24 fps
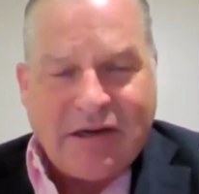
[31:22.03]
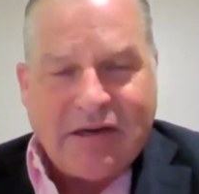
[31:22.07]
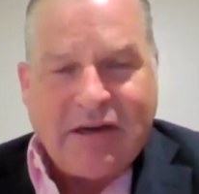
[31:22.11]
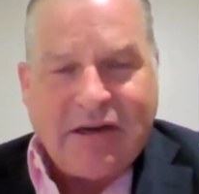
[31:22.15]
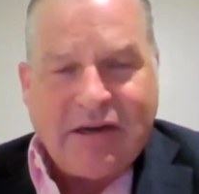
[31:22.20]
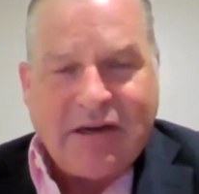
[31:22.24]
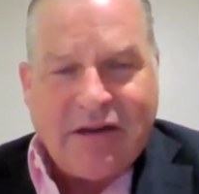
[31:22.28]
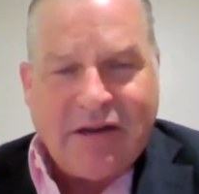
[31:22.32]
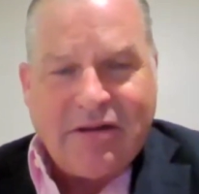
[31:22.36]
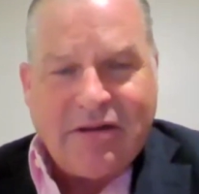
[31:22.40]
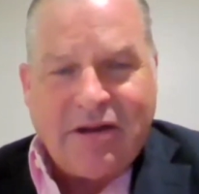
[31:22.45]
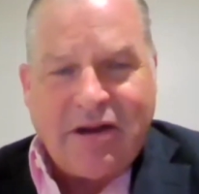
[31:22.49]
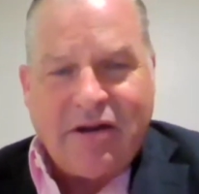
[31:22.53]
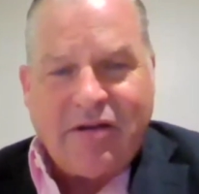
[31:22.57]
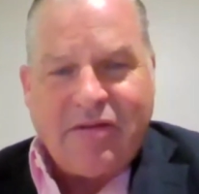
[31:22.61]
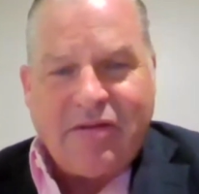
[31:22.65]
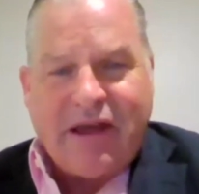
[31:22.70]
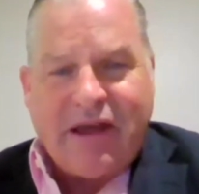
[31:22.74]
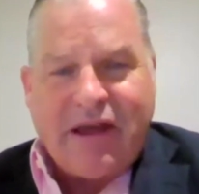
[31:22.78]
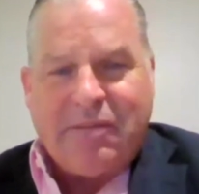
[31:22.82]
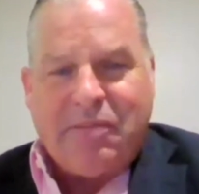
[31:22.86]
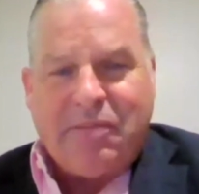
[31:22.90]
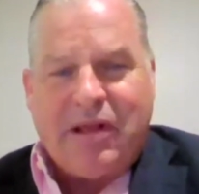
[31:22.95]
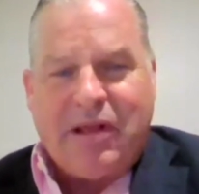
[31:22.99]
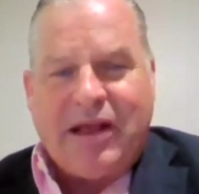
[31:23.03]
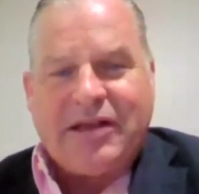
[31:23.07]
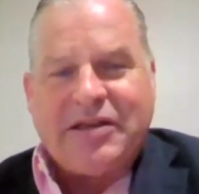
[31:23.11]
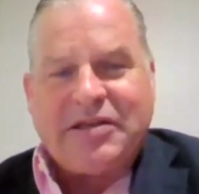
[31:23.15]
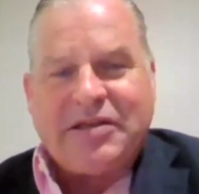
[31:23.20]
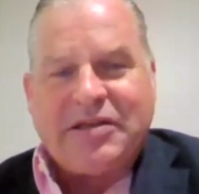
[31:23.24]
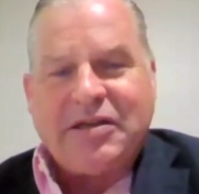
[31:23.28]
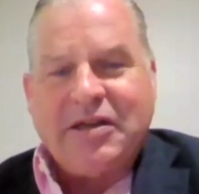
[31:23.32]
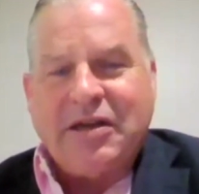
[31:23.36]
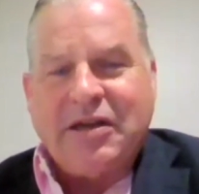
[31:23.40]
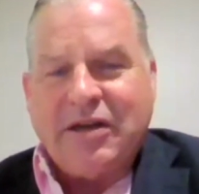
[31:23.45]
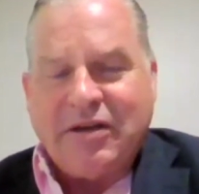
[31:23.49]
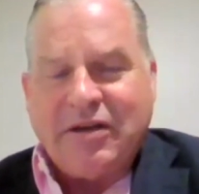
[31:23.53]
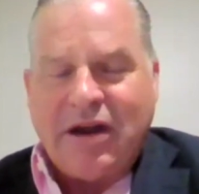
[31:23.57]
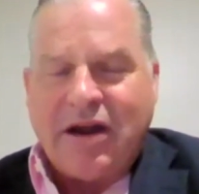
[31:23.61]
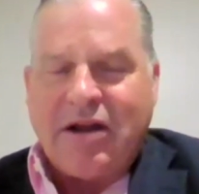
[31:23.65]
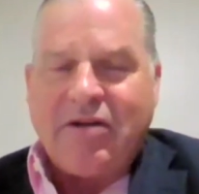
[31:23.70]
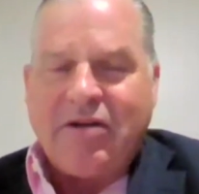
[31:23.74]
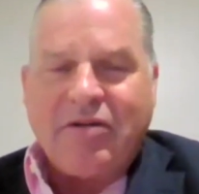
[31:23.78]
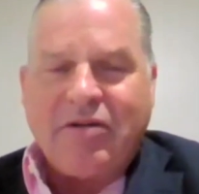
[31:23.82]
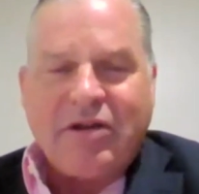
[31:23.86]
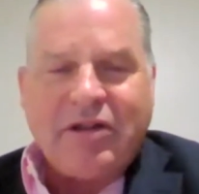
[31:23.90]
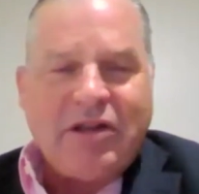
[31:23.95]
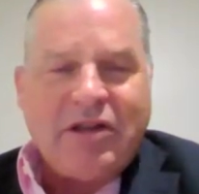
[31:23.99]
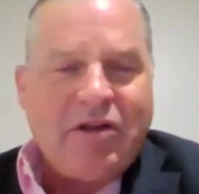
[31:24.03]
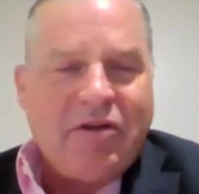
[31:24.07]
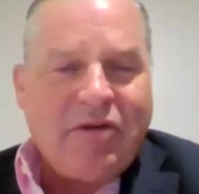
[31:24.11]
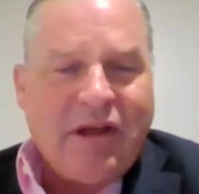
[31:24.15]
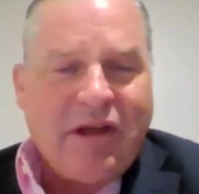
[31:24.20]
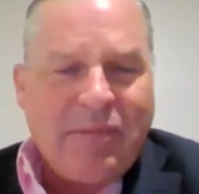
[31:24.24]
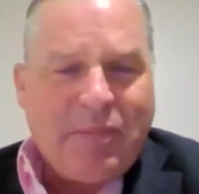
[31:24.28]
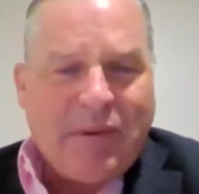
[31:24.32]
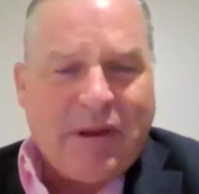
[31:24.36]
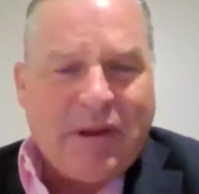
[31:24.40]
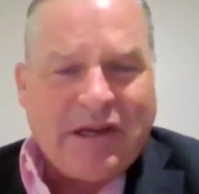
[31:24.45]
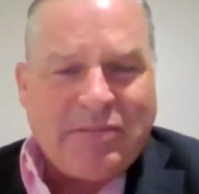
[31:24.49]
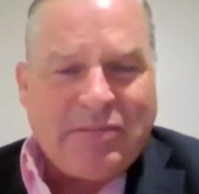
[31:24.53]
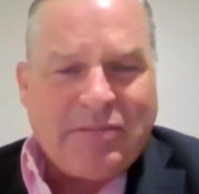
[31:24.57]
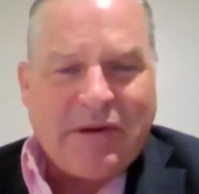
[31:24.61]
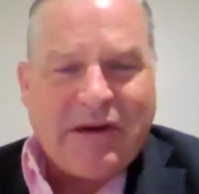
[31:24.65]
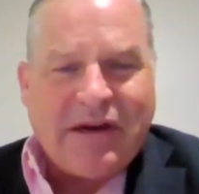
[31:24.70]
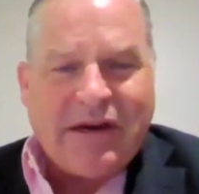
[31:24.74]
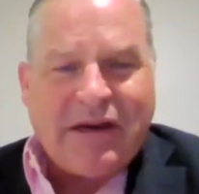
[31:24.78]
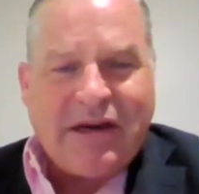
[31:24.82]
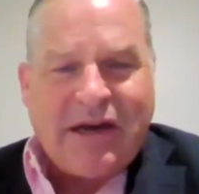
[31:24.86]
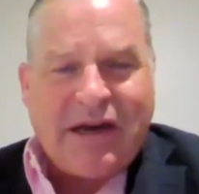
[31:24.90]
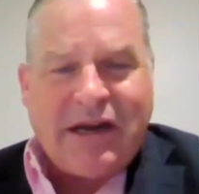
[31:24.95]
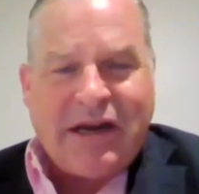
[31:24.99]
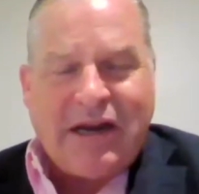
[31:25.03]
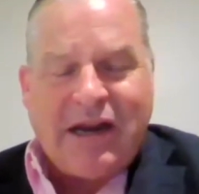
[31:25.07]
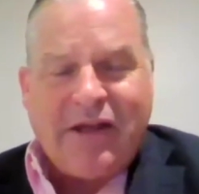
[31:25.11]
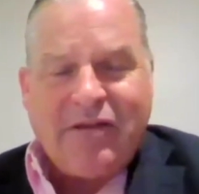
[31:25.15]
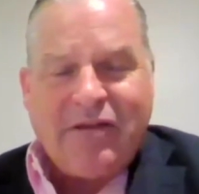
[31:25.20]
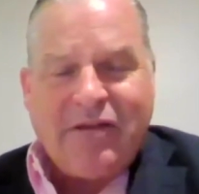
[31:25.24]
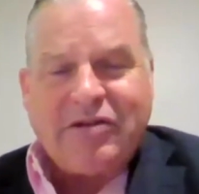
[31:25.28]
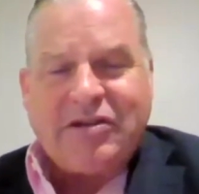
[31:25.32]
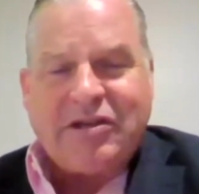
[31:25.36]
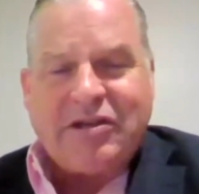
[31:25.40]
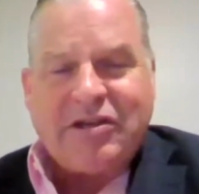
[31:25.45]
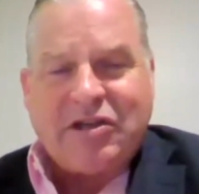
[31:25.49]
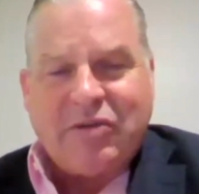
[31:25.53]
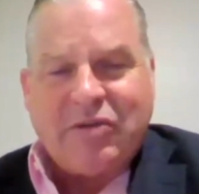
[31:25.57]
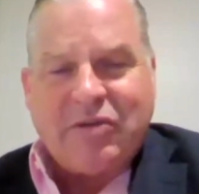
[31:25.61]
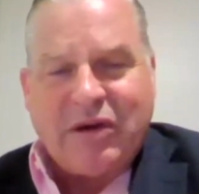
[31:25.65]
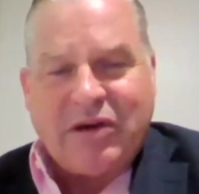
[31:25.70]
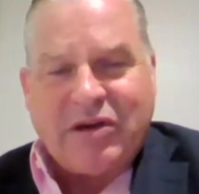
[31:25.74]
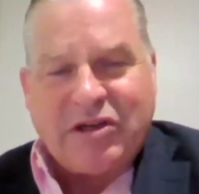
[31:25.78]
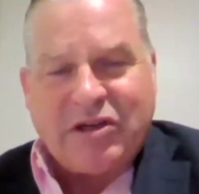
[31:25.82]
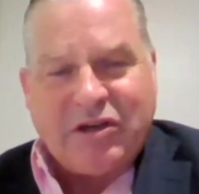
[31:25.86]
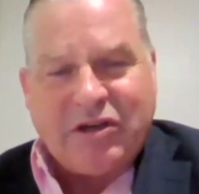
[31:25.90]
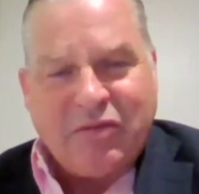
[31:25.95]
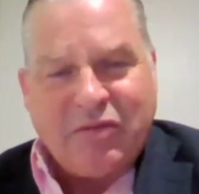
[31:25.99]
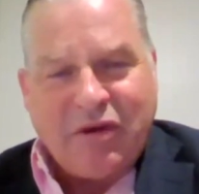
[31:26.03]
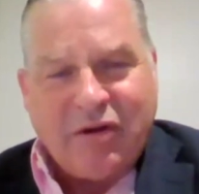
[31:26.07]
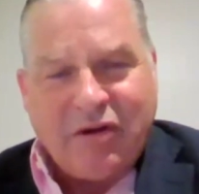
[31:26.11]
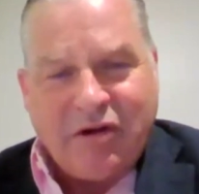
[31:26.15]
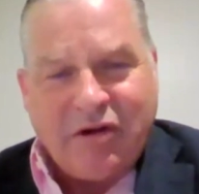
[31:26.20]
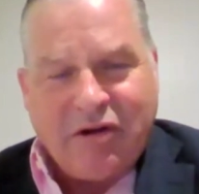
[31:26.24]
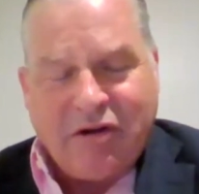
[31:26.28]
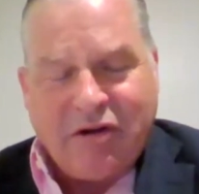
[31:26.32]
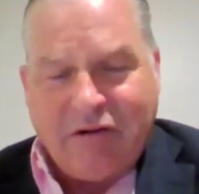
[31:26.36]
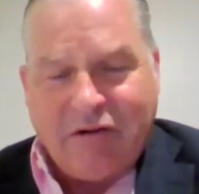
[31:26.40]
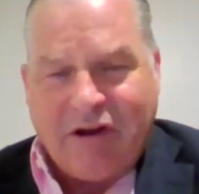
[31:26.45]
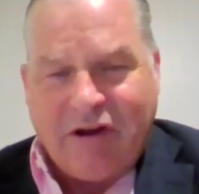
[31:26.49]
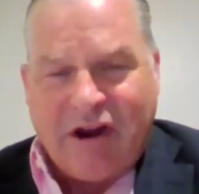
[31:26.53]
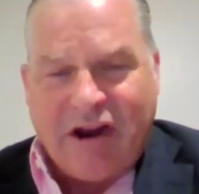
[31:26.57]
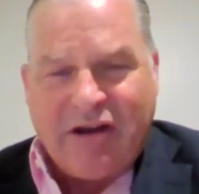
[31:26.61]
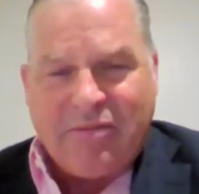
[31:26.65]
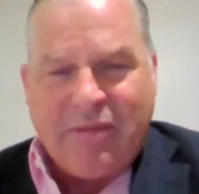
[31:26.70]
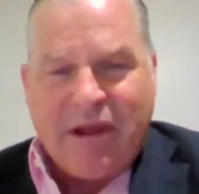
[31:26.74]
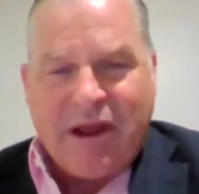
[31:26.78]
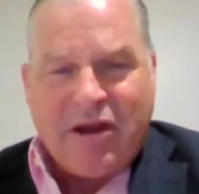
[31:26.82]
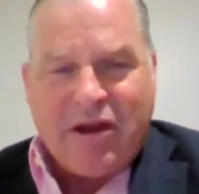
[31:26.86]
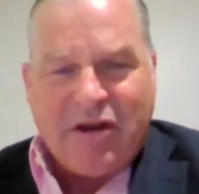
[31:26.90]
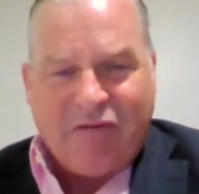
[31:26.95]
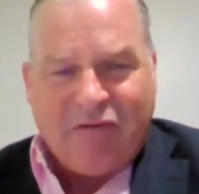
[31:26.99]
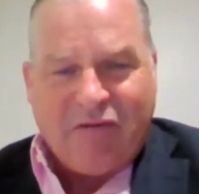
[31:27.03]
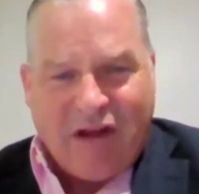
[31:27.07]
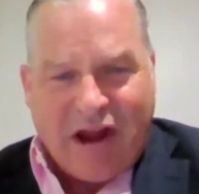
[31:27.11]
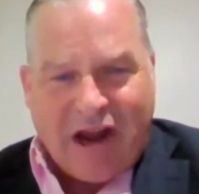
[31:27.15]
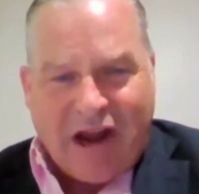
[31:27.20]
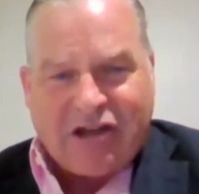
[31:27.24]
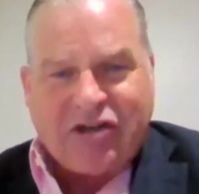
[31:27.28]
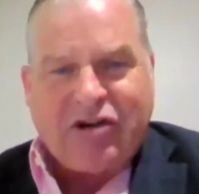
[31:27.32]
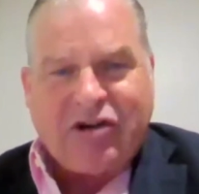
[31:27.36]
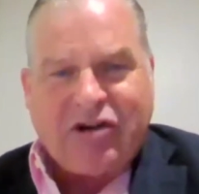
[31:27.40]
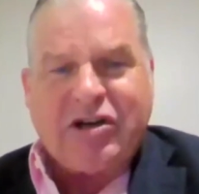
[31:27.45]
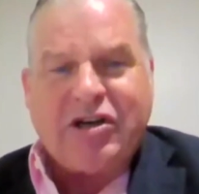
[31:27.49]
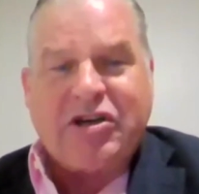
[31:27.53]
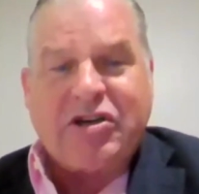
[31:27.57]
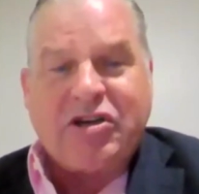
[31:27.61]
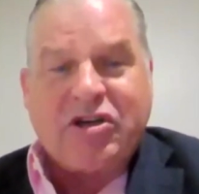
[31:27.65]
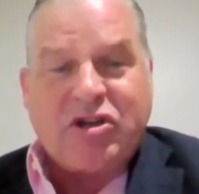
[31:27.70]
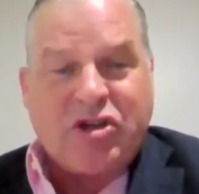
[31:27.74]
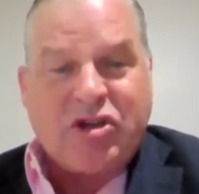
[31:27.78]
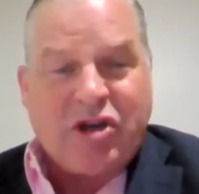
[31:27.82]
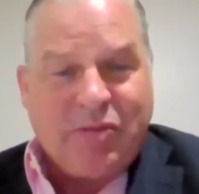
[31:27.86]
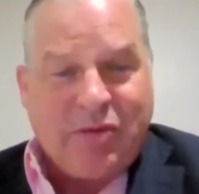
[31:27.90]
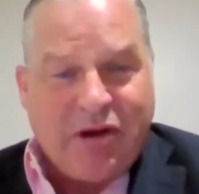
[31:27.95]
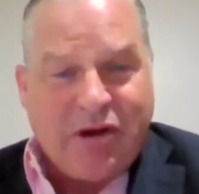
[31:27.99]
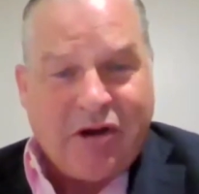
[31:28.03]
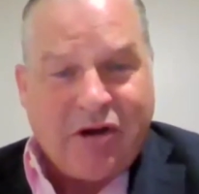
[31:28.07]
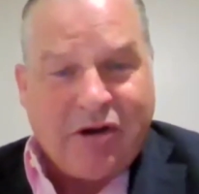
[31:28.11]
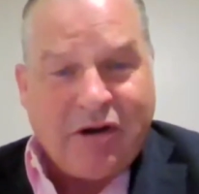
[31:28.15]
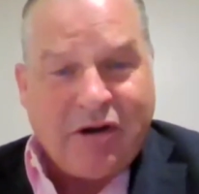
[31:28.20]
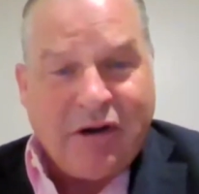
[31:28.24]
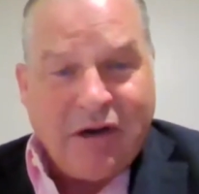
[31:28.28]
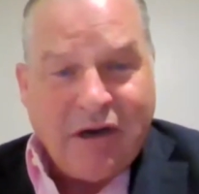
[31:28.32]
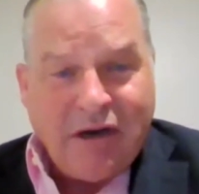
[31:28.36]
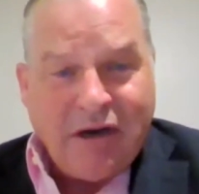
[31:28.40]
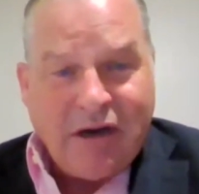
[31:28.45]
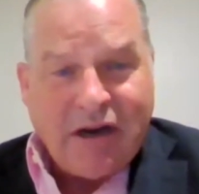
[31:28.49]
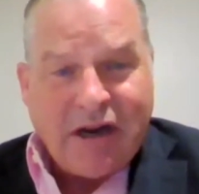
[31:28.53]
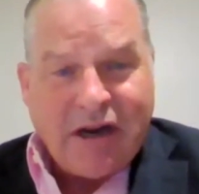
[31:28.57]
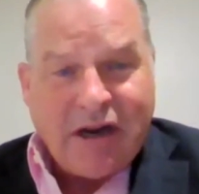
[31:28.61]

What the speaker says: And that applies not only in the Olympics, but in any other situation where you've got a manufacturer and a distributor,